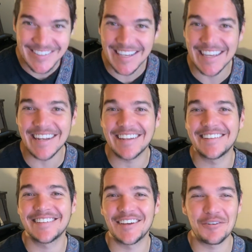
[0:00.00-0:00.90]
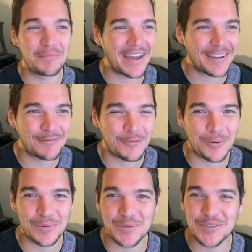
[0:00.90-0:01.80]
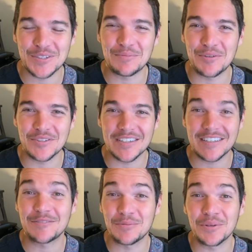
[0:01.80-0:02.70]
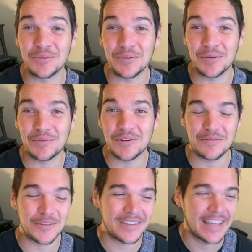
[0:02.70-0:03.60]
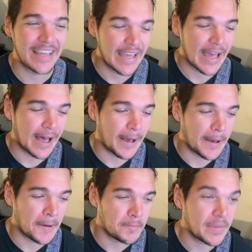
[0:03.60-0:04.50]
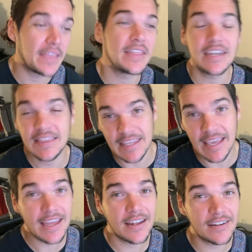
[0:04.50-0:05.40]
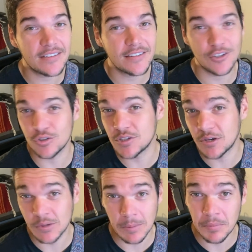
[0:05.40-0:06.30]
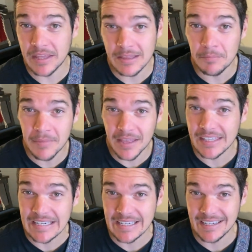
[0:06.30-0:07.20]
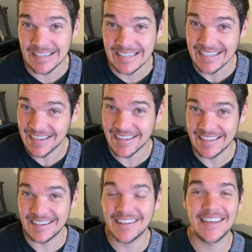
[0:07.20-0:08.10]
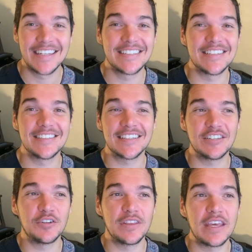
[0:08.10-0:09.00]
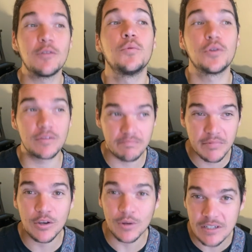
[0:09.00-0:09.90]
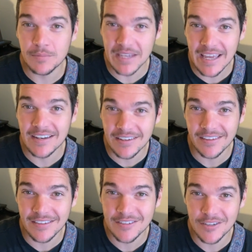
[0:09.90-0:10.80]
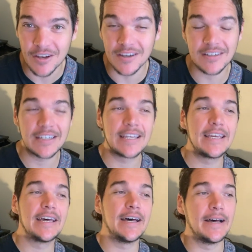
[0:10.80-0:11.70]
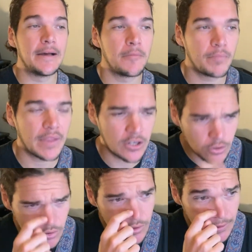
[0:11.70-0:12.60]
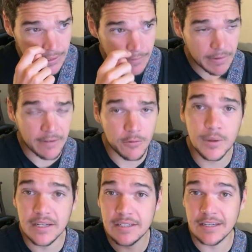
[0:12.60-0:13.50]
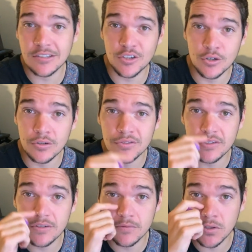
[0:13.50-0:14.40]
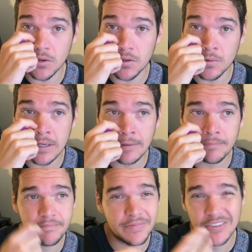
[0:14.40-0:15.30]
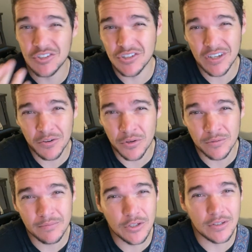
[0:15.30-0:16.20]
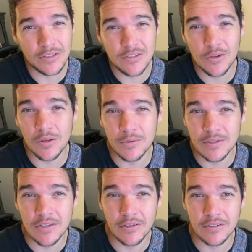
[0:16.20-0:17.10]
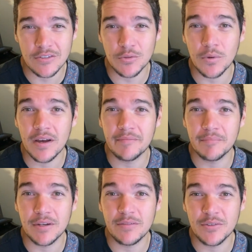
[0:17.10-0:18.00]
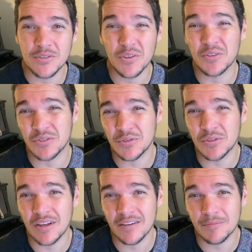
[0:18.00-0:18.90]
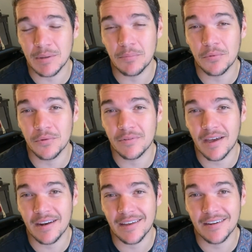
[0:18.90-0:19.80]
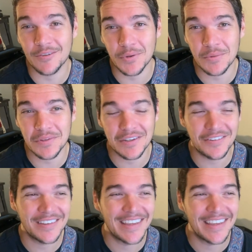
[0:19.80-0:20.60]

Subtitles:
in it, going back and forth with just the music. It's really, really wonderful. And then at the end, you'll generally play the melody again to signal that we're going to be ending the song. And usually everybody takes turns soloing. In general, you can solo as long as you want, but if you solo too long, people kind of get annoyed with you.